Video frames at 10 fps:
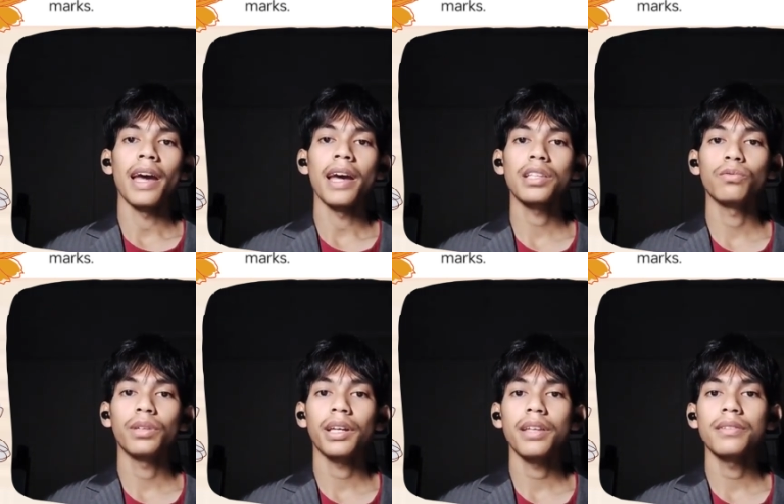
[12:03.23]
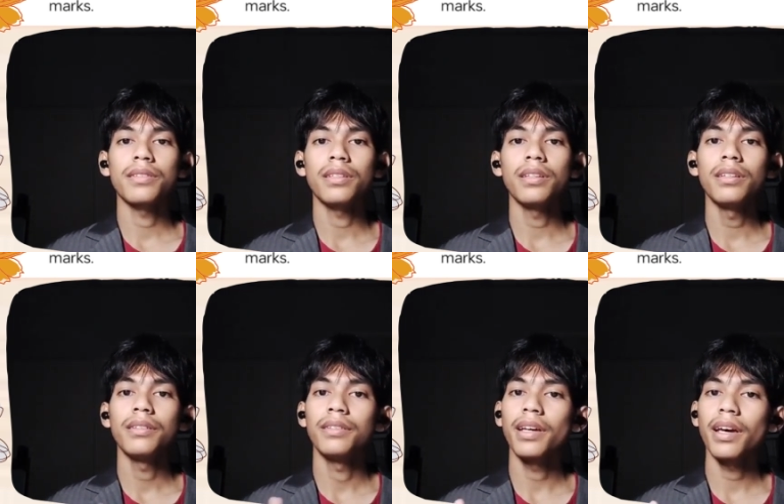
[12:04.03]
As we can see,
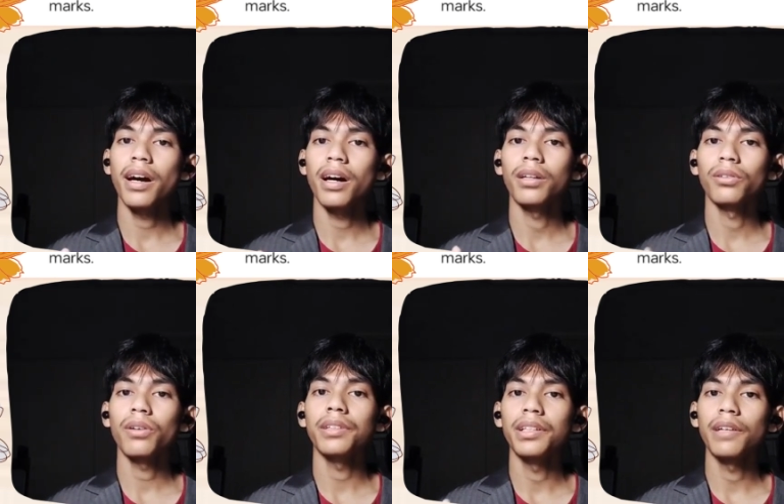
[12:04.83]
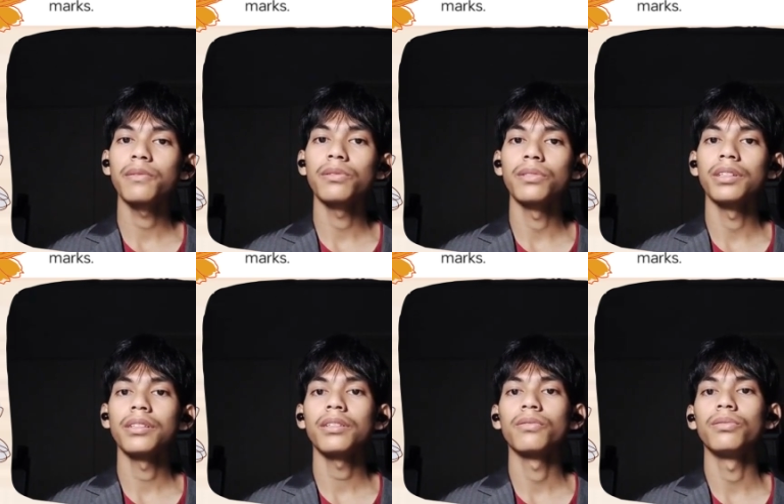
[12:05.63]
there are not enough
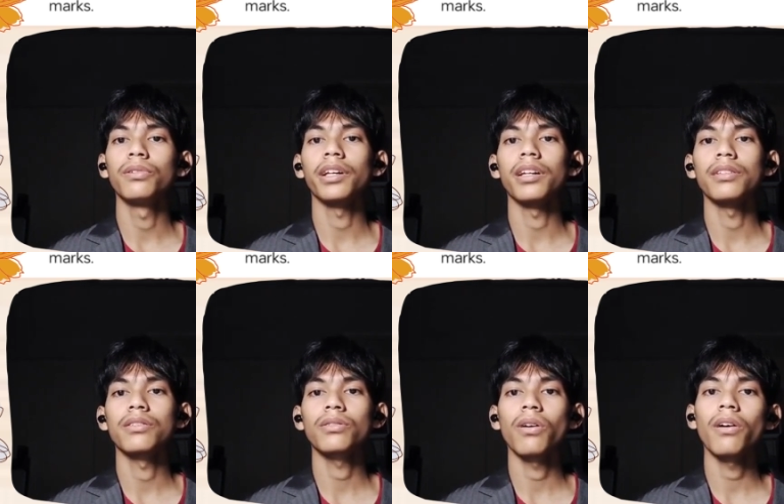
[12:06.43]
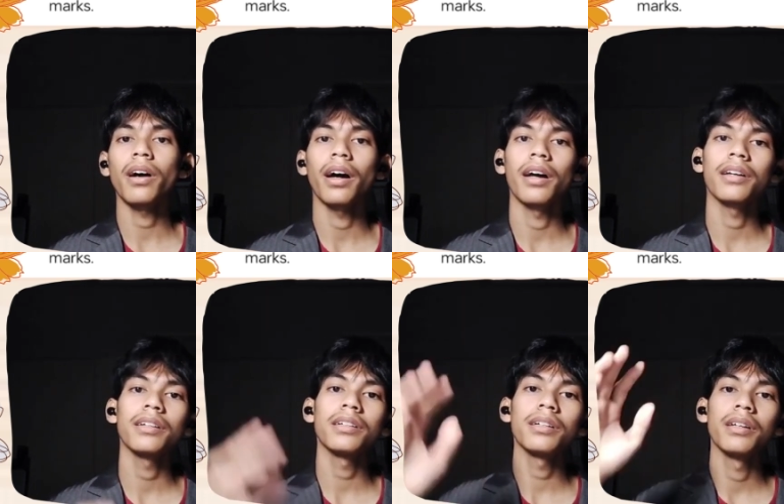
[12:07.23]
students who can score
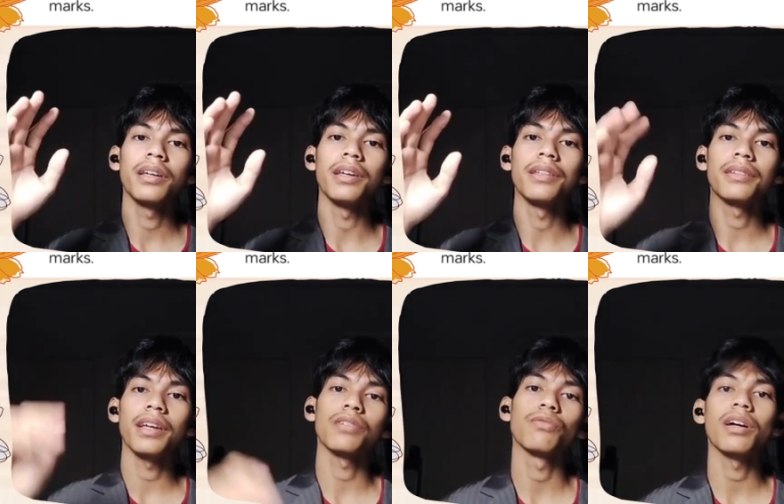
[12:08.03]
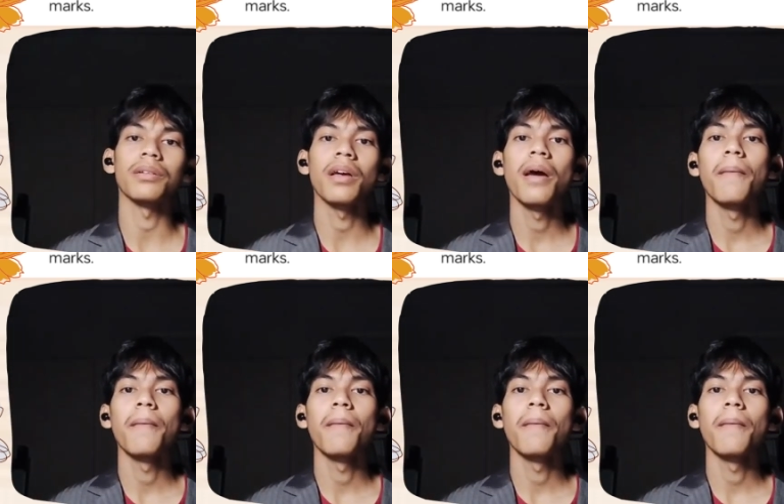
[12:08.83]
higher in Test 1